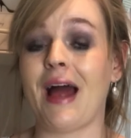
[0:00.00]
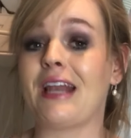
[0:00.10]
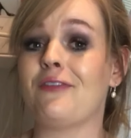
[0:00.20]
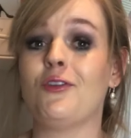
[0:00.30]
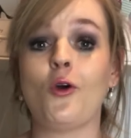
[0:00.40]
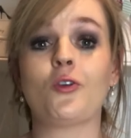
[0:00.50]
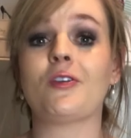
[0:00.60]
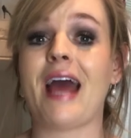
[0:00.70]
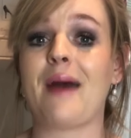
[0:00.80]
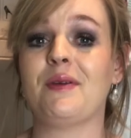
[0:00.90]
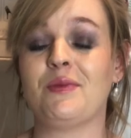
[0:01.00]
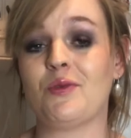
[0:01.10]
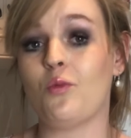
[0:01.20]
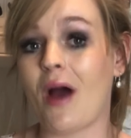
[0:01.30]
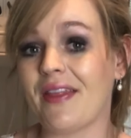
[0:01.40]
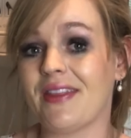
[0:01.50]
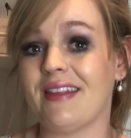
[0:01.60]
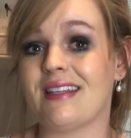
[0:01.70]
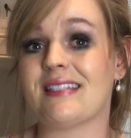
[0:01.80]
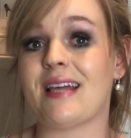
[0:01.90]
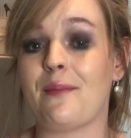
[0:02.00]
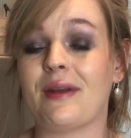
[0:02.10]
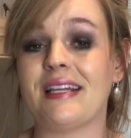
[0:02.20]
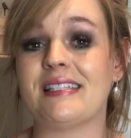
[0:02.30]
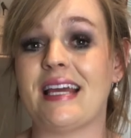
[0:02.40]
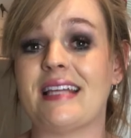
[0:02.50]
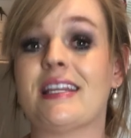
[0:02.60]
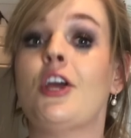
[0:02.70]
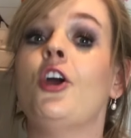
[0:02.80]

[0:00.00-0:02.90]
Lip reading: and if you're not happy with one thing that somebody says,